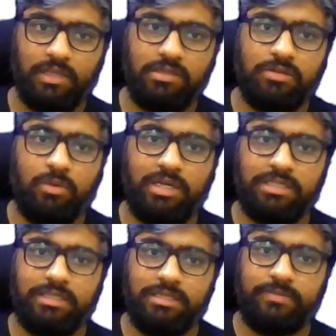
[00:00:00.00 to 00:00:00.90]
So what
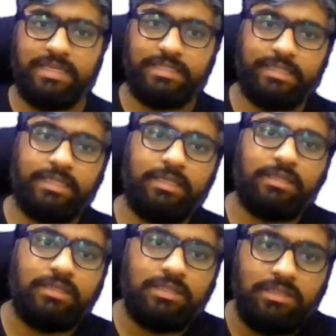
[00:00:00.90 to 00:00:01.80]
is this basically?
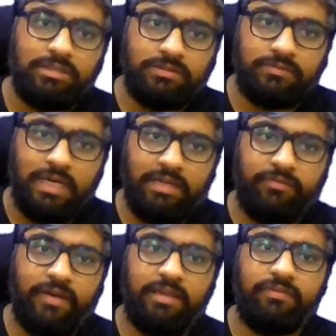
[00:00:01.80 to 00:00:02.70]
1
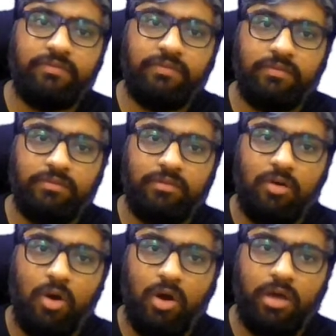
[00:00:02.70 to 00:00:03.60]
5
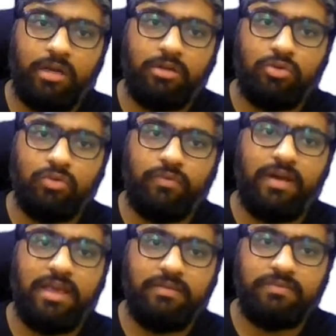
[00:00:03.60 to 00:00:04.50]
or 2
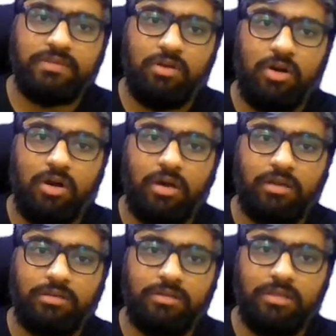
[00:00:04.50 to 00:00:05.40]
5s or
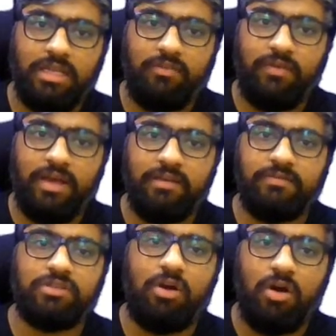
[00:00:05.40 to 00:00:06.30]
3
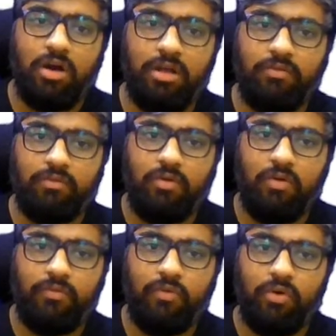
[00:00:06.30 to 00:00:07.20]
5s or
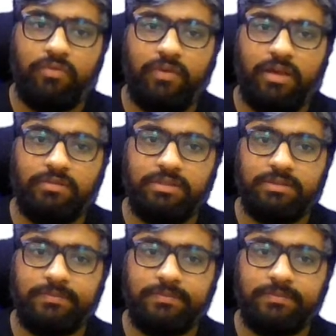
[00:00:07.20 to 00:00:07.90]
4 5s.